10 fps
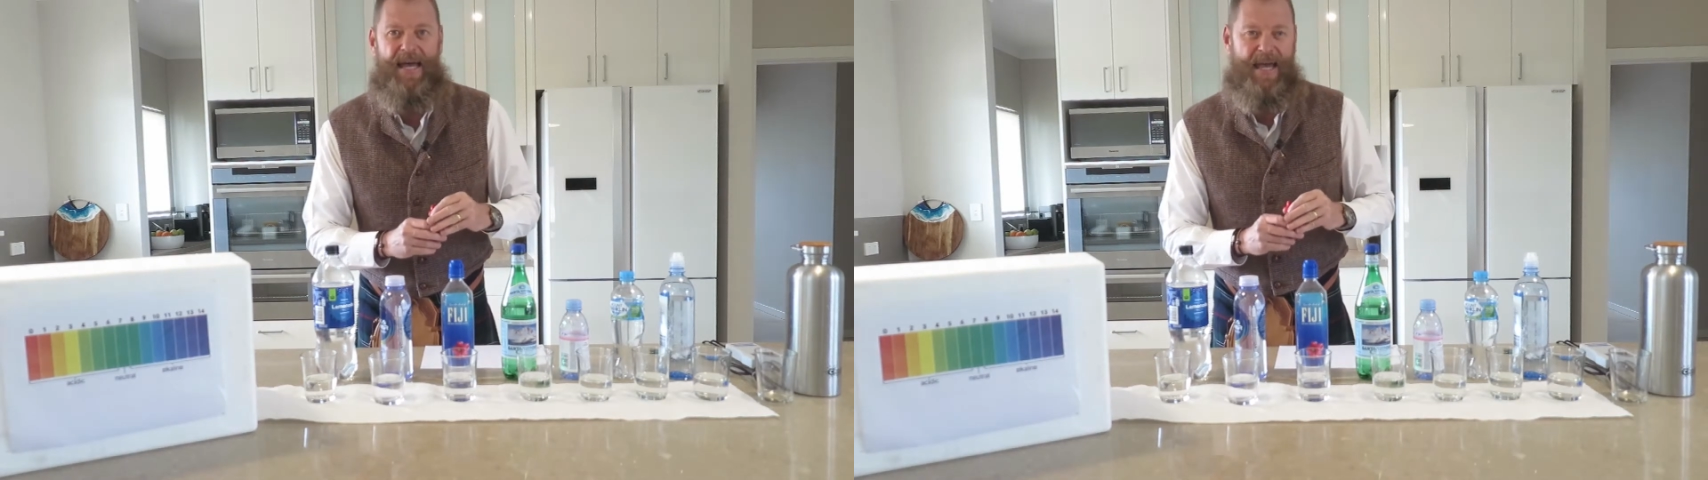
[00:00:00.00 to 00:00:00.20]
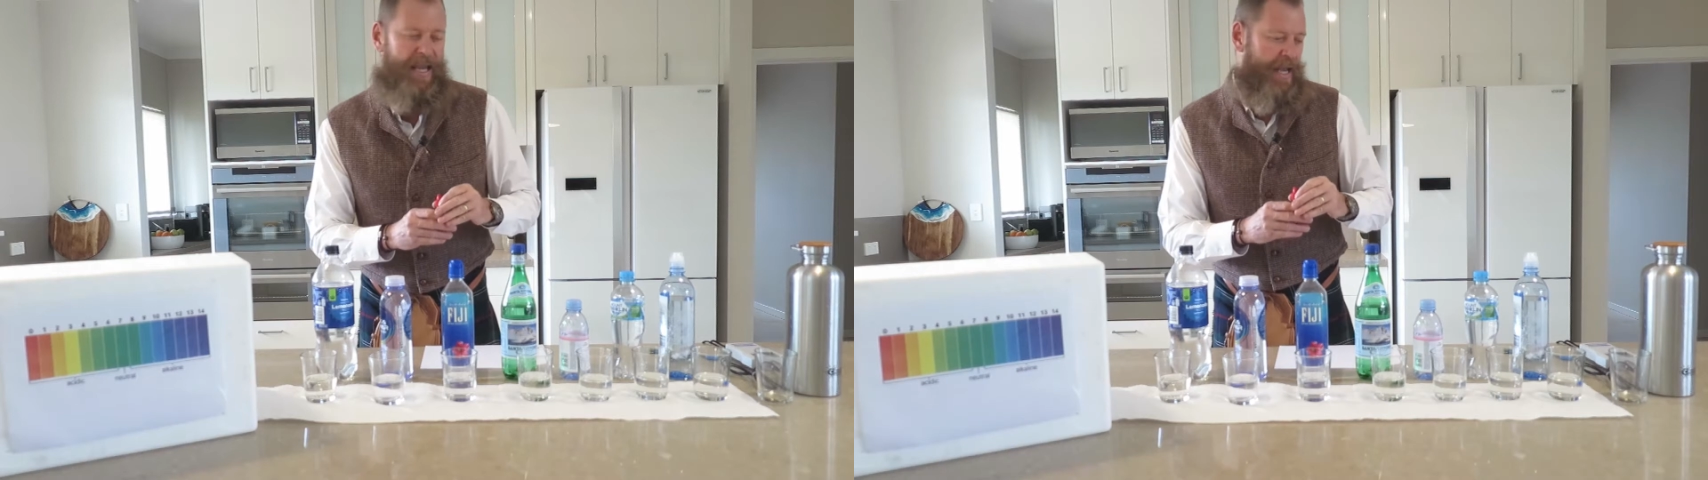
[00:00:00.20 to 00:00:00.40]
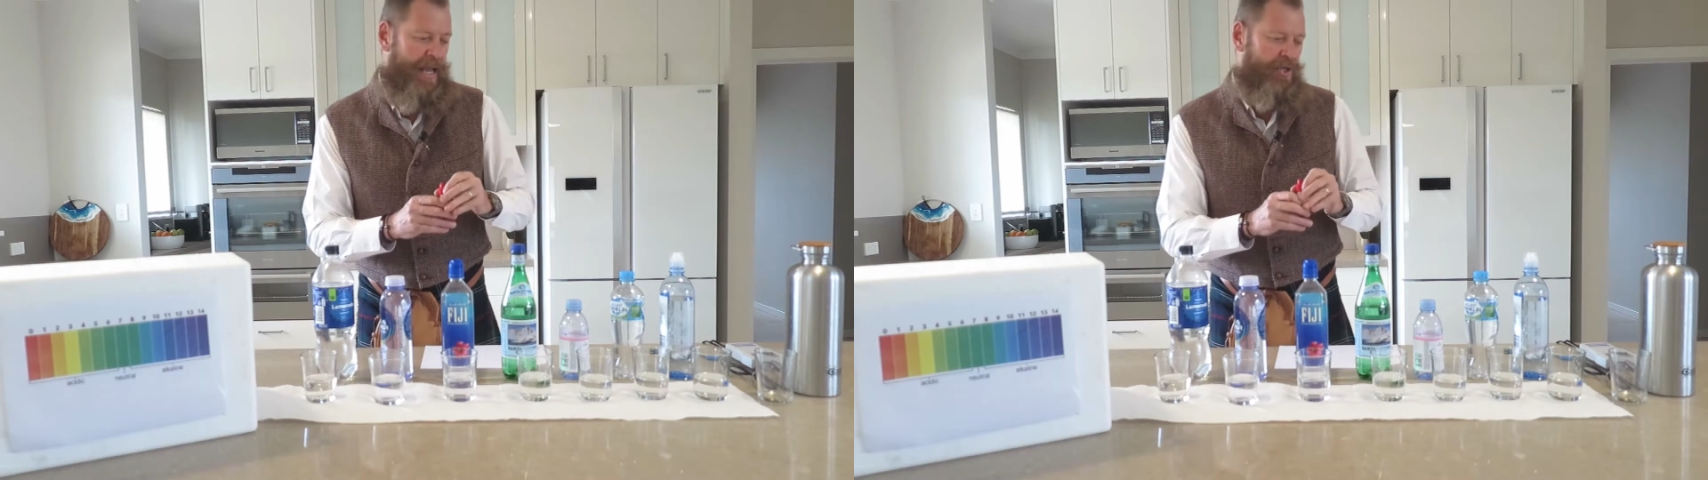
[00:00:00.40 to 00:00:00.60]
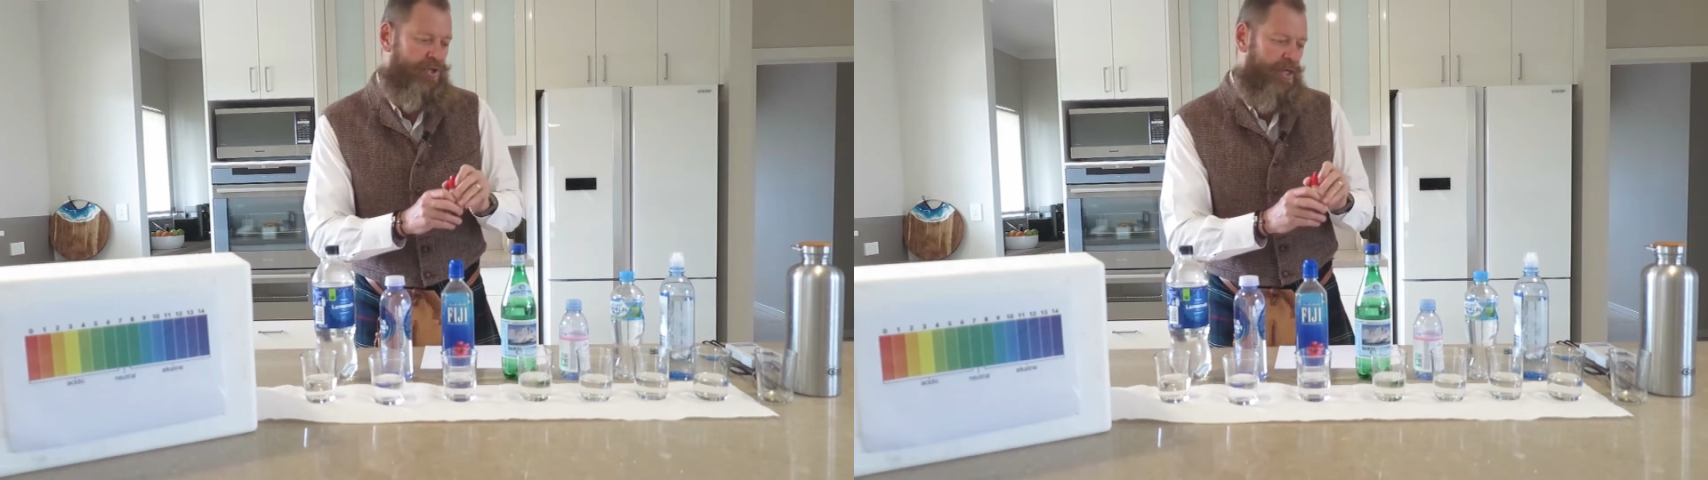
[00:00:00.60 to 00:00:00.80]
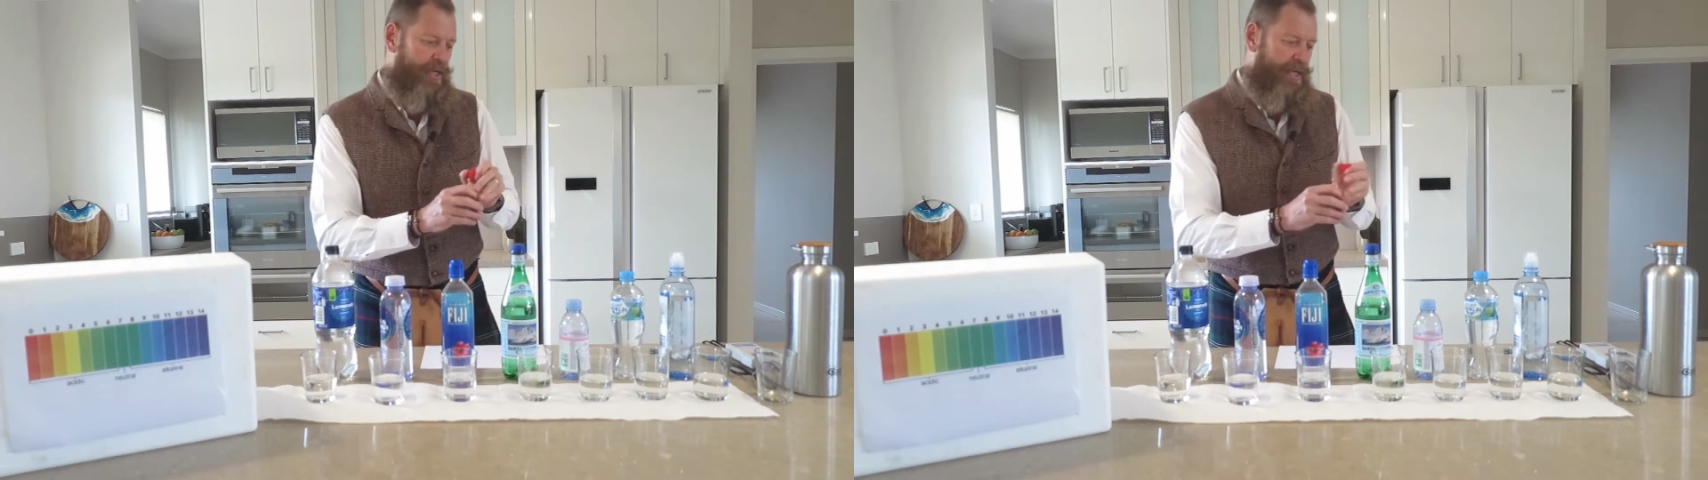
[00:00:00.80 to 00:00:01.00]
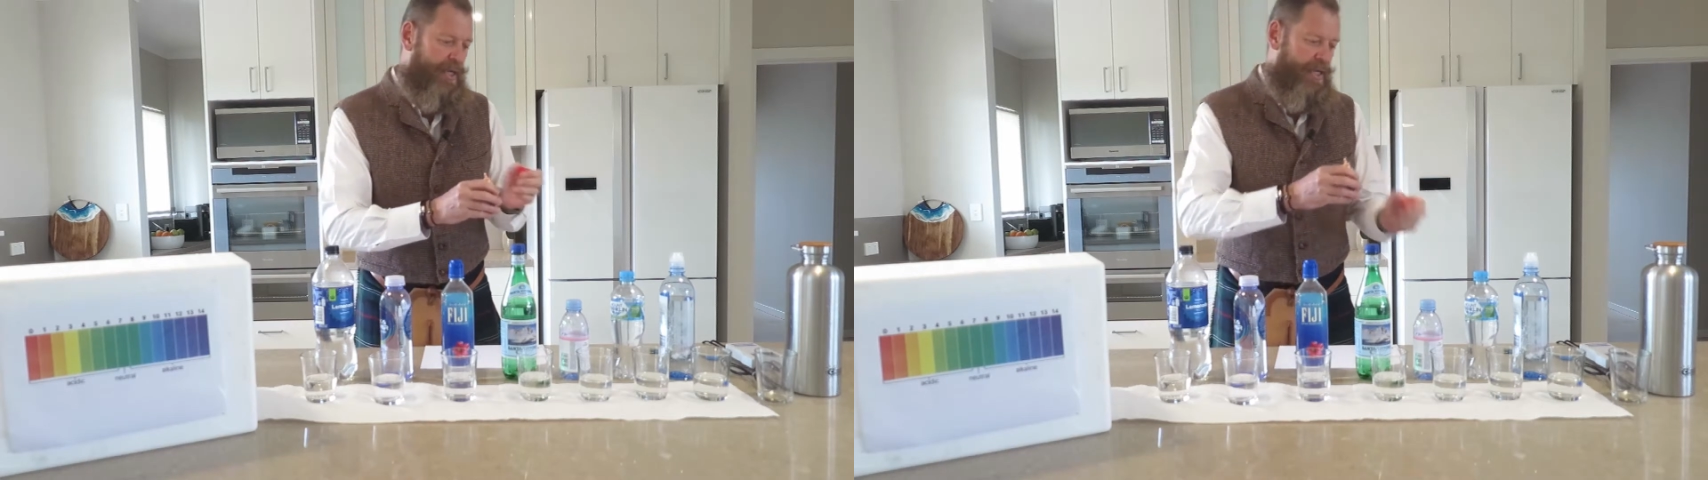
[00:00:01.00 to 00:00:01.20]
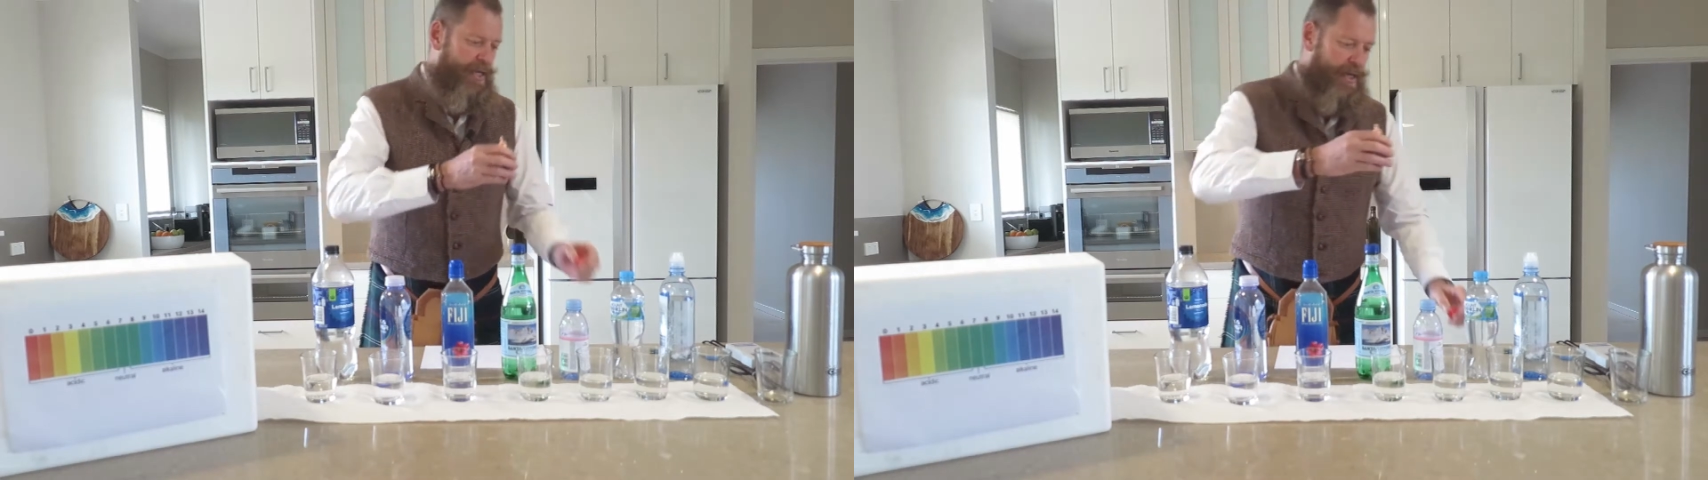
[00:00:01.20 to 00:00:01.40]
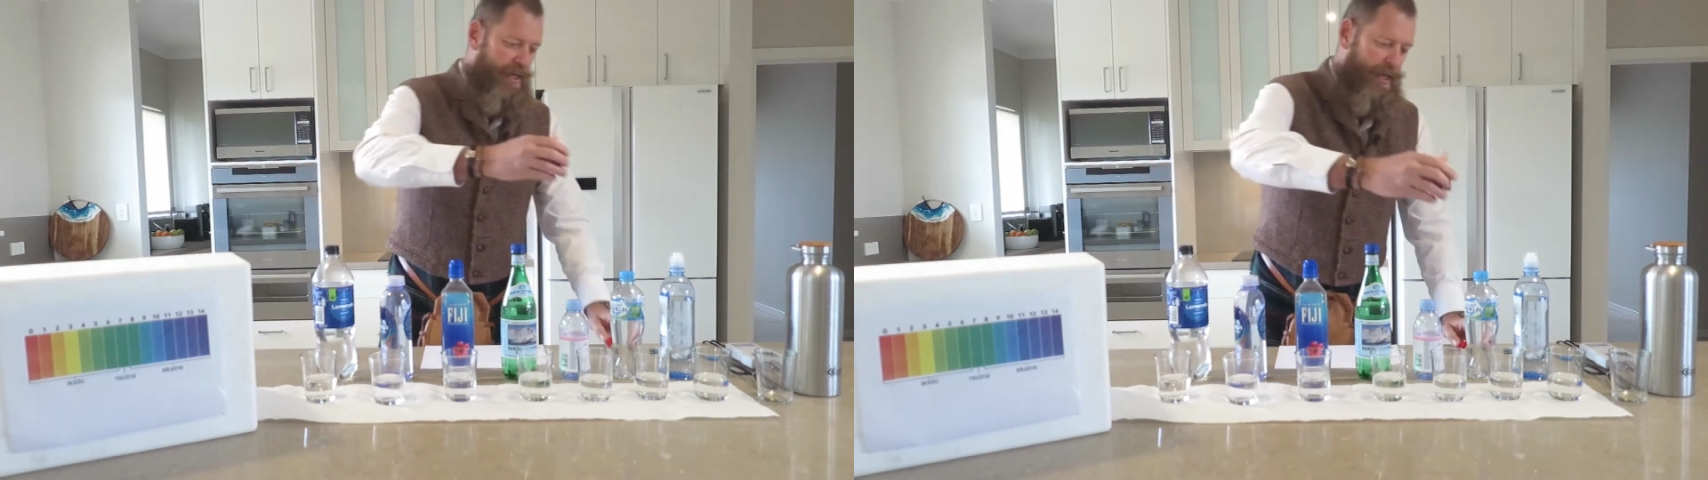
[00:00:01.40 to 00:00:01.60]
electrically